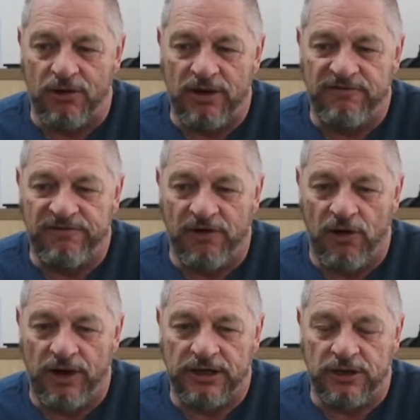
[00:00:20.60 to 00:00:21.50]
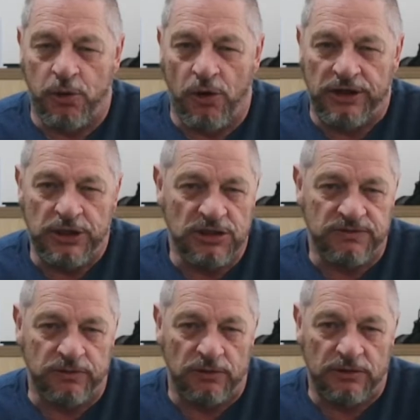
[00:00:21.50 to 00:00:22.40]
find quite
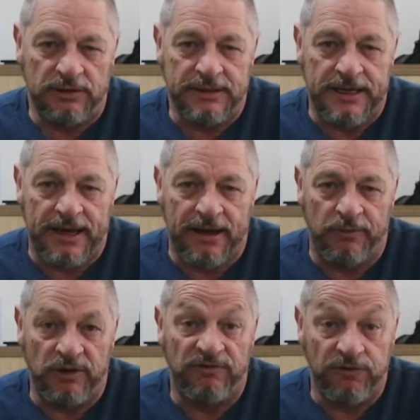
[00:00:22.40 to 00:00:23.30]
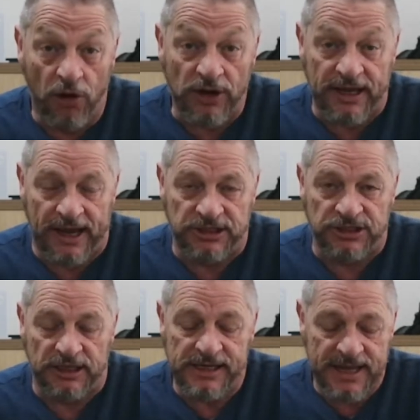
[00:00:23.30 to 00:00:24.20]
useful with vlogging
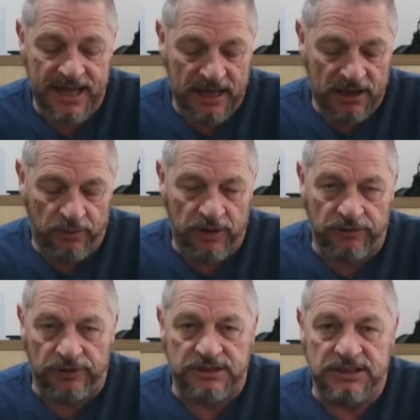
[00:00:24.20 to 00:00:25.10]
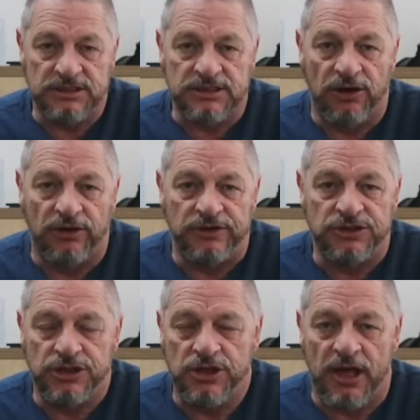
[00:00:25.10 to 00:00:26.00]
actually, whether it's inside the
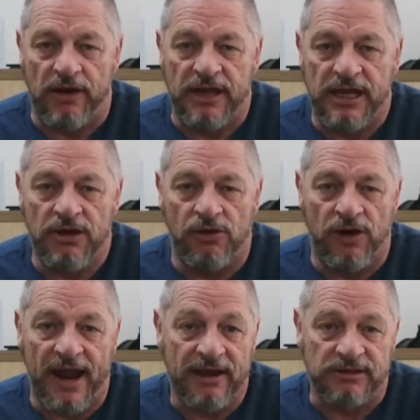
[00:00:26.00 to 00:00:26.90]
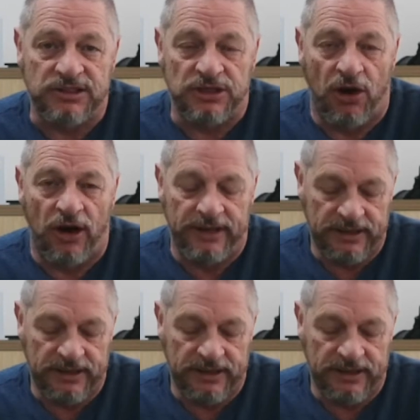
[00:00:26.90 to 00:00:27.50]
studio here or outside